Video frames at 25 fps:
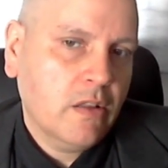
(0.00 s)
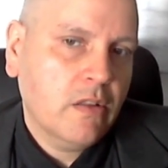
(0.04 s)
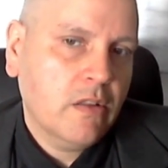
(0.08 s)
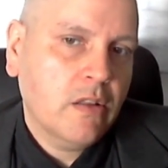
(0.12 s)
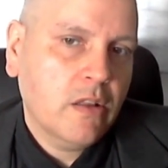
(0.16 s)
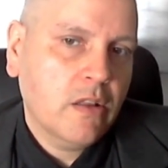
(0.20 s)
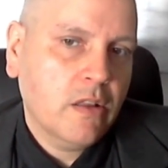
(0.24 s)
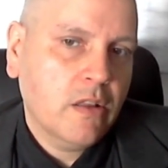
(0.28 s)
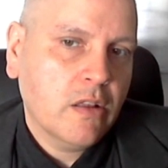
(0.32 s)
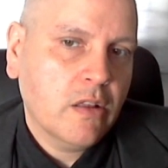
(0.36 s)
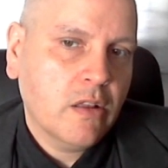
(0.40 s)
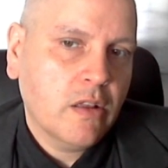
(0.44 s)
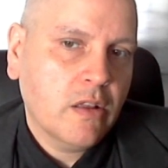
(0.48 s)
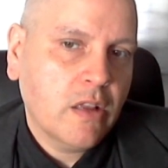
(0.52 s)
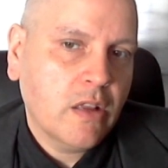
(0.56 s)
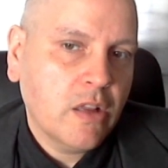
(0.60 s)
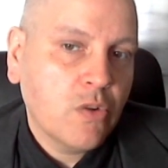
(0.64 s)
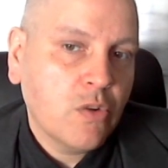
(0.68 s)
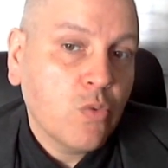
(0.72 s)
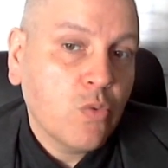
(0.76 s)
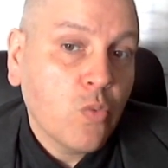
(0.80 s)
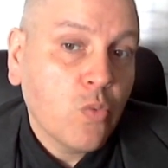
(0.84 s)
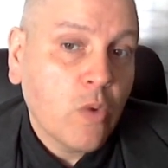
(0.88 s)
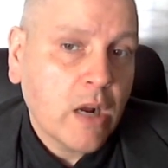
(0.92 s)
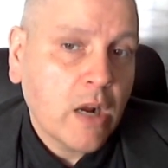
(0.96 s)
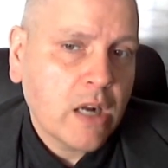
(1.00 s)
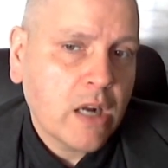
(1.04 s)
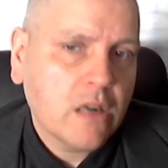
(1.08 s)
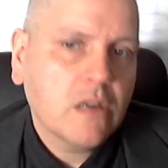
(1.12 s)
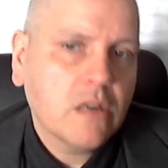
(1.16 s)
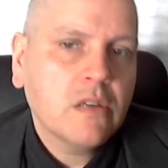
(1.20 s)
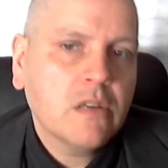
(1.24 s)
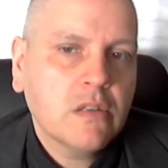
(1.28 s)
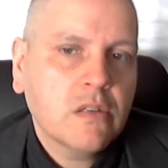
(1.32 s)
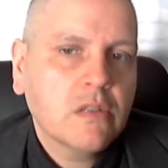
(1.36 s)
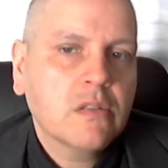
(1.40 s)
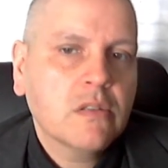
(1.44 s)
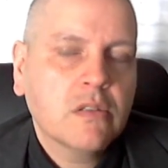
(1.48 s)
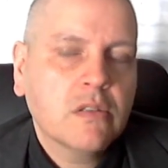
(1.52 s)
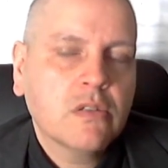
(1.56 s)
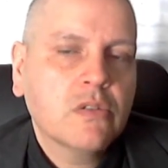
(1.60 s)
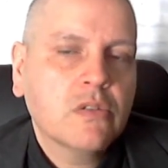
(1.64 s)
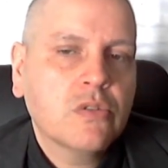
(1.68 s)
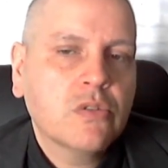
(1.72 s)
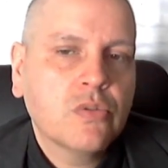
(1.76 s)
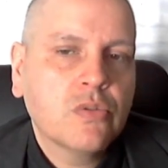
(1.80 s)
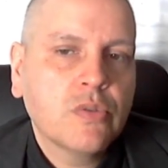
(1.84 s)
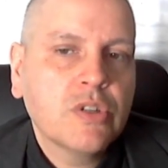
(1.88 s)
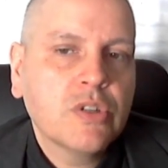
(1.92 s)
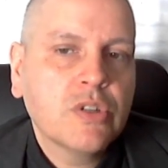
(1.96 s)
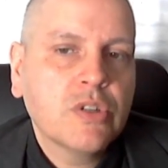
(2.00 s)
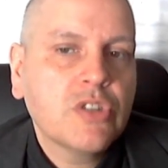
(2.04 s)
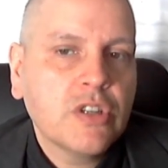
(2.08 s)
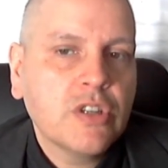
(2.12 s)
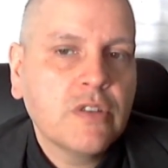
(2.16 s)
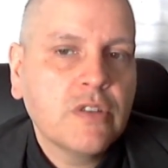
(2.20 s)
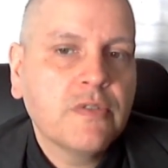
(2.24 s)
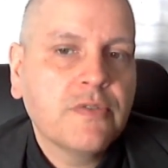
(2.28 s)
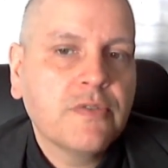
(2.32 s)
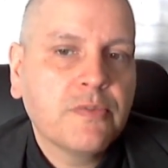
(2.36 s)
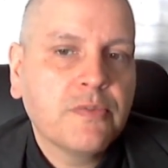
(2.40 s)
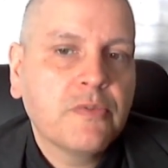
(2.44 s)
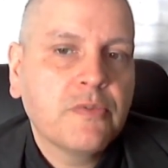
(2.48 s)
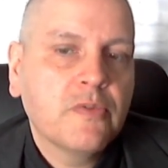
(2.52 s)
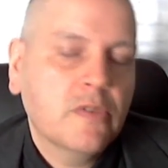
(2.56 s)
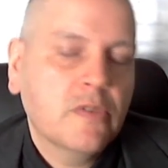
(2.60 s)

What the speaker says: in one to achieve